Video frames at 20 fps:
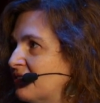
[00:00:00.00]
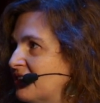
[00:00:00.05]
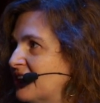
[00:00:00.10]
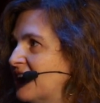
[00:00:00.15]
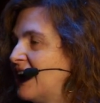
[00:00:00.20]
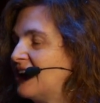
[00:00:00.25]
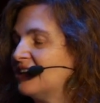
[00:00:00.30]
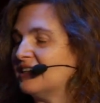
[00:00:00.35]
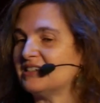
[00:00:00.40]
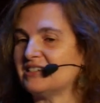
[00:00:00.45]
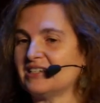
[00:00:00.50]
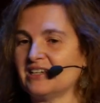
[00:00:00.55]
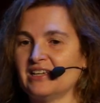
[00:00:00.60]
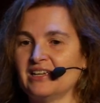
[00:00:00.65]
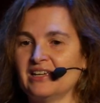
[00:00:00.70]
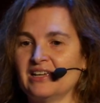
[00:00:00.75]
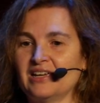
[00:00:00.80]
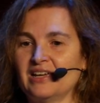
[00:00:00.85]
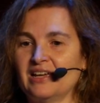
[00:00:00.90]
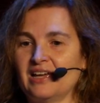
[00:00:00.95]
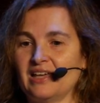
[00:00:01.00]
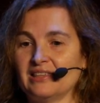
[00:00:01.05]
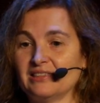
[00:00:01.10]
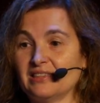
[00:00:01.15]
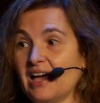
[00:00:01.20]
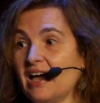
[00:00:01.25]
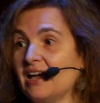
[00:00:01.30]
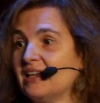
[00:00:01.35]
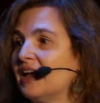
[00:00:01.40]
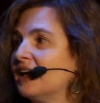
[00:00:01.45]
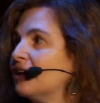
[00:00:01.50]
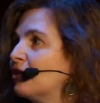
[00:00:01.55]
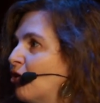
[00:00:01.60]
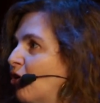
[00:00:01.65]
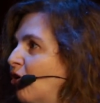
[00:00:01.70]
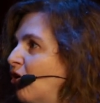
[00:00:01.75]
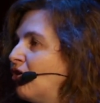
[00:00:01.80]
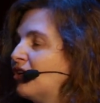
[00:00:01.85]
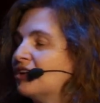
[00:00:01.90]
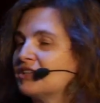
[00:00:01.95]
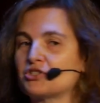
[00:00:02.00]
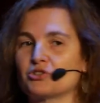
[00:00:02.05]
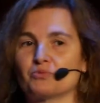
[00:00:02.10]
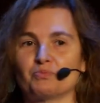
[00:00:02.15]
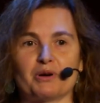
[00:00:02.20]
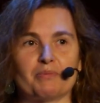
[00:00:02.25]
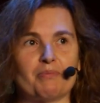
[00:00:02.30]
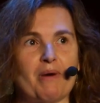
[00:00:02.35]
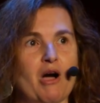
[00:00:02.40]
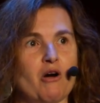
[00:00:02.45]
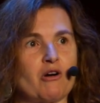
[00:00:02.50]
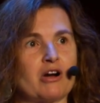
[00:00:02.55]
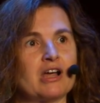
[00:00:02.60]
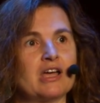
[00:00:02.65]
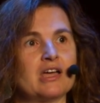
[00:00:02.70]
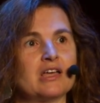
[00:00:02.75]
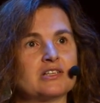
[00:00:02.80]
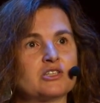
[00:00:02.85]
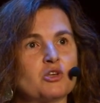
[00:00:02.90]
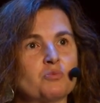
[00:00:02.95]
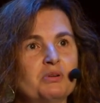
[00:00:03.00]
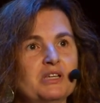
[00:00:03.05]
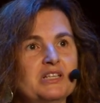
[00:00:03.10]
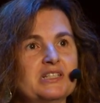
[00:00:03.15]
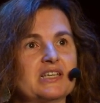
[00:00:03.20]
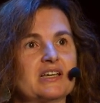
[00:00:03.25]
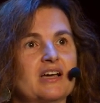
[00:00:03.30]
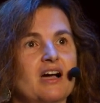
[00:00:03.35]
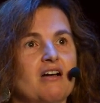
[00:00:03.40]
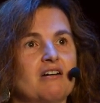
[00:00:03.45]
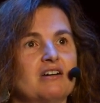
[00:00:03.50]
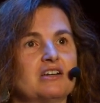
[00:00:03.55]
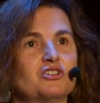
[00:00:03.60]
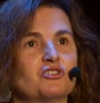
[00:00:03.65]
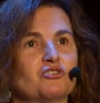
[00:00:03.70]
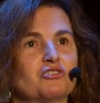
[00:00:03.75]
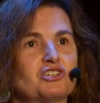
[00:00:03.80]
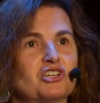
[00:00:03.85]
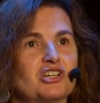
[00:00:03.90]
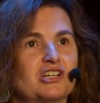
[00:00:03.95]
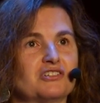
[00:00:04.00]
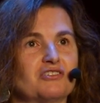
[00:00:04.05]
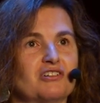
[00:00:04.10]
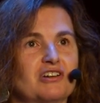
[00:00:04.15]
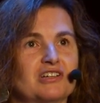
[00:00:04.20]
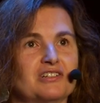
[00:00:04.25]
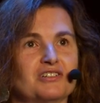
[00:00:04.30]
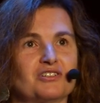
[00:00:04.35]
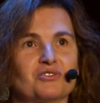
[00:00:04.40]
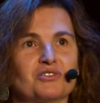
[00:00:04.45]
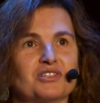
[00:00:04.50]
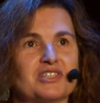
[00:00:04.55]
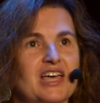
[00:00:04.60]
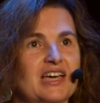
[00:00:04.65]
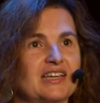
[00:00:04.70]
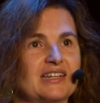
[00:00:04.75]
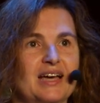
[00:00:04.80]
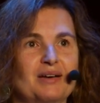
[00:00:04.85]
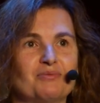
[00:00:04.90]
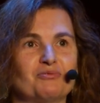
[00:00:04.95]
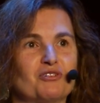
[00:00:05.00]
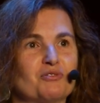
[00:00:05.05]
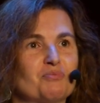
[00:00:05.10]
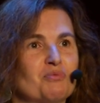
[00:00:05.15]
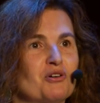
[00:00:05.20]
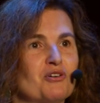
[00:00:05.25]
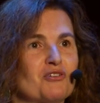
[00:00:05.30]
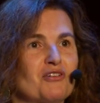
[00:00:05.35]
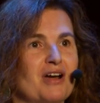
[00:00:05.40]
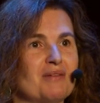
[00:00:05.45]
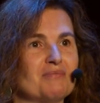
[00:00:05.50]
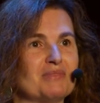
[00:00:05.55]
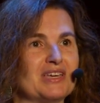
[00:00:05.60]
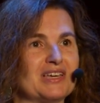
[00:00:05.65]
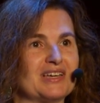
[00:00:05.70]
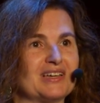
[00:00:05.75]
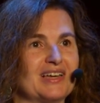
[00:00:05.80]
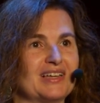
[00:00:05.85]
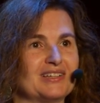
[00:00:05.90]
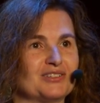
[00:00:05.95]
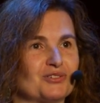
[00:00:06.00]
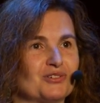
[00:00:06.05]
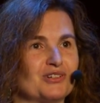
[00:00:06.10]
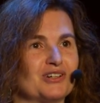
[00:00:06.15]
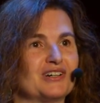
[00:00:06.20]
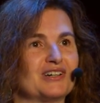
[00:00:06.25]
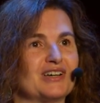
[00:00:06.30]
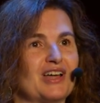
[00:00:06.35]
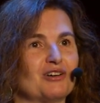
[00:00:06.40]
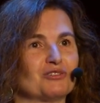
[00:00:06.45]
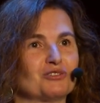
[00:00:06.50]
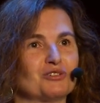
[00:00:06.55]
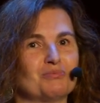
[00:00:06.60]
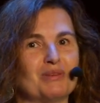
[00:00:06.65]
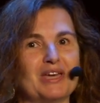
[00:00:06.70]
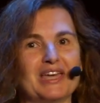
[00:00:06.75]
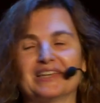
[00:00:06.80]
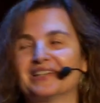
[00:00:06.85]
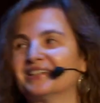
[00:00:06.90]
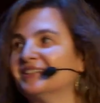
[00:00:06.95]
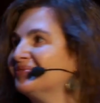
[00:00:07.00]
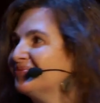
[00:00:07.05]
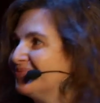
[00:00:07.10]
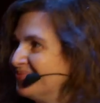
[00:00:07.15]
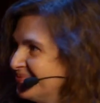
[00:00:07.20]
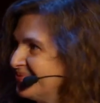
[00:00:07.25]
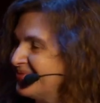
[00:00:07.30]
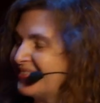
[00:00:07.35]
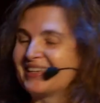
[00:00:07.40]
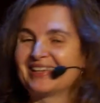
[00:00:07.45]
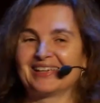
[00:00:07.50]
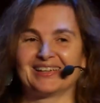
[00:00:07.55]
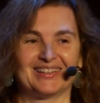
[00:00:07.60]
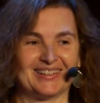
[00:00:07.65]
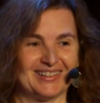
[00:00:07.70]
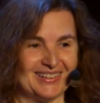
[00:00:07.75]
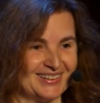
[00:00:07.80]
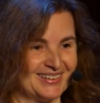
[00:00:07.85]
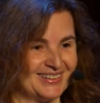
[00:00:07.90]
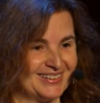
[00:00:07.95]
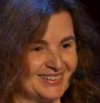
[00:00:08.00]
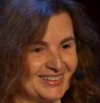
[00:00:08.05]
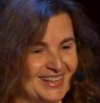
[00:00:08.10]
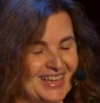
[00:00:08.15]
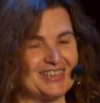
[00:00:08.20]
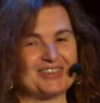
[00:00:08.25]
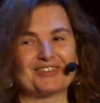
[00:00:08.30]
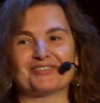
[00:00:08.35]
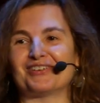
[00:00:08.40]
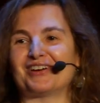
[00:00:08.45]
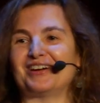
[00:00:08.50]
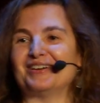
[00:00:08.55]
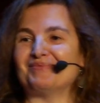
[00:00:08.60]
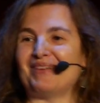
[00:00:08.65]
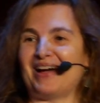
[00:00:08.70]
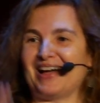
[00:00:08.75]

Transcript: reality. And that I call a superpower. So please encourage your children to sign up for programming and to learn how to make. Yes. Here, Thank, here. You Thank, You, very Thank